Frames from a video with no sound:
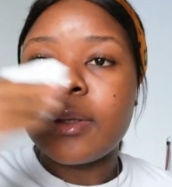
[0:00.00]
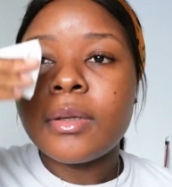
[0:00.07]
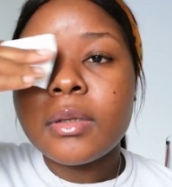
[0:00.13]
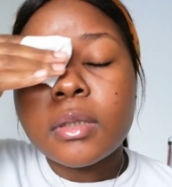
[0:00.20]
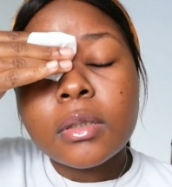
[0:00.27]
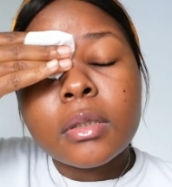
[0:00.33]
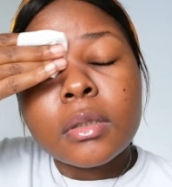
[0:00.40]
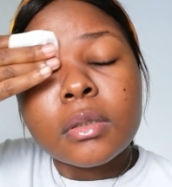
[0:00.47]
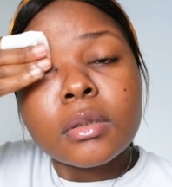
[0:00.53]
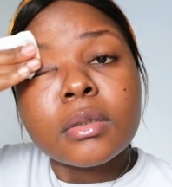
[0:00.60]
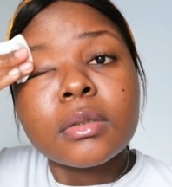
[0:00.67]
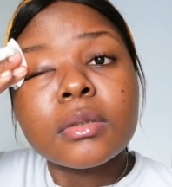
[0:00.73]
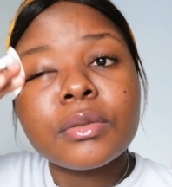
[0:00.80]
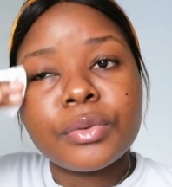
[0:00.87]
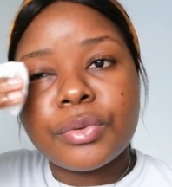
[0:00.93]
a
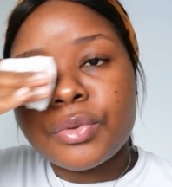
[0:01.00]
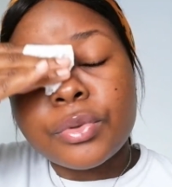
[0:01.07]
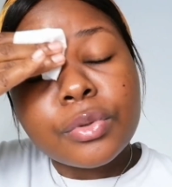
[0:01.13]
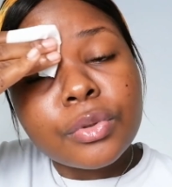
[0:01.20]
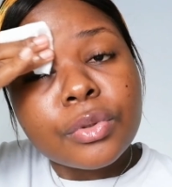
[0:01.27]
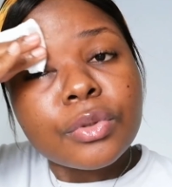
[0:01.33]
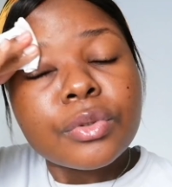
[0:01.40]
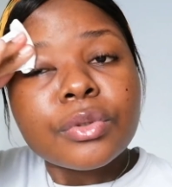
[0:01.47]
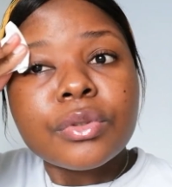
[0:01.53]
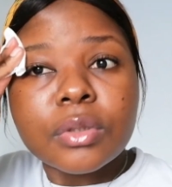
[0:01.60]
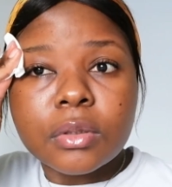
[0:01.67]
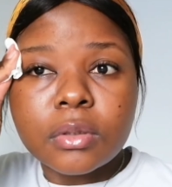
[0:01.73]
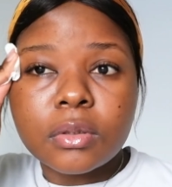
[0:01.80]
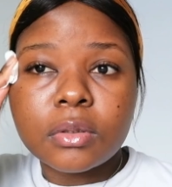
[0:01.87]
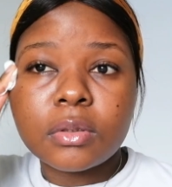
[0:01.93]
dry
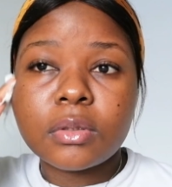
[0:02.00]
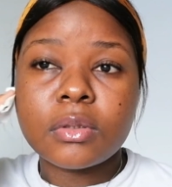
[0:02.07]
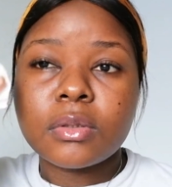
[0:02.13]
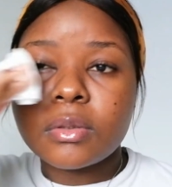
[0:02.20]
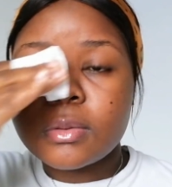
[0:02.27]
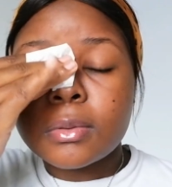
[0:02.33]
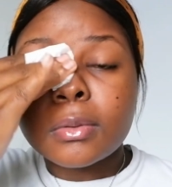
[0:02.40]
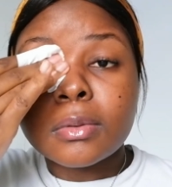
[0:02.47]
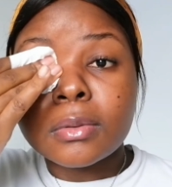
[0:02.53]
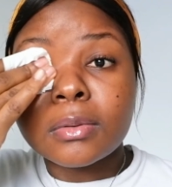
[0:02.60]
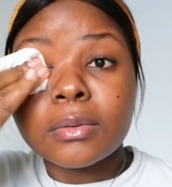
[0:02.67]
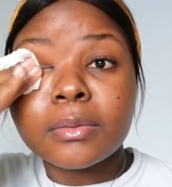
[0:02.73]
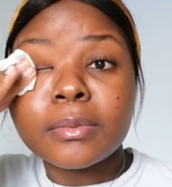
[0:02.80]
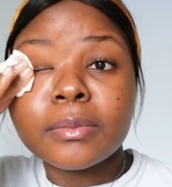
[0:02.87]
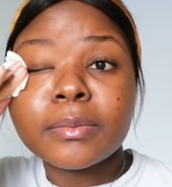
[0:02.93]
base to
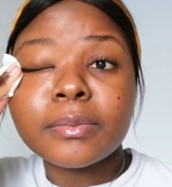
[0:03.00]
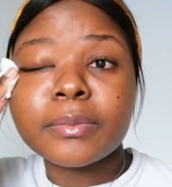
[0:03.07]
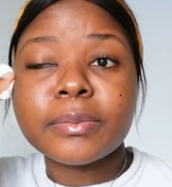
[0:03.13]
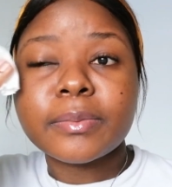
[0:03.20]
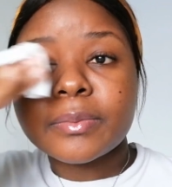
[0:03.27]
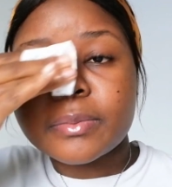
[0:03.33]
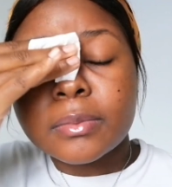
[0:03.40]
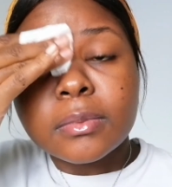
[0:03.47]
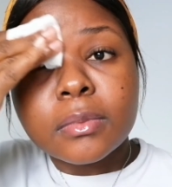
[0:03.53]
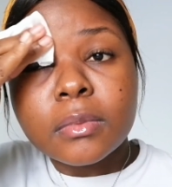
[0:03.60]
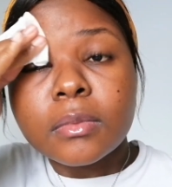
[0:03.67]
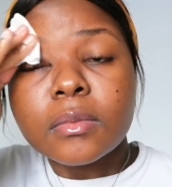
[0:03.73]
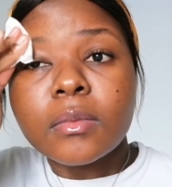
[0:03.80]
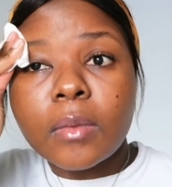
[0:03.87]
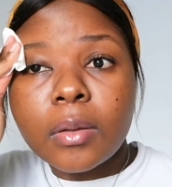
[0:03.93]
use my eyebrow
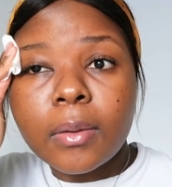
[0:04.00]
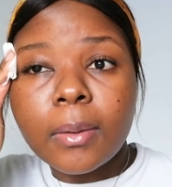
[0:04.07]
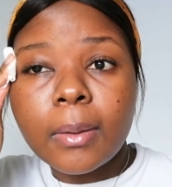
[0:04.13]
pencil.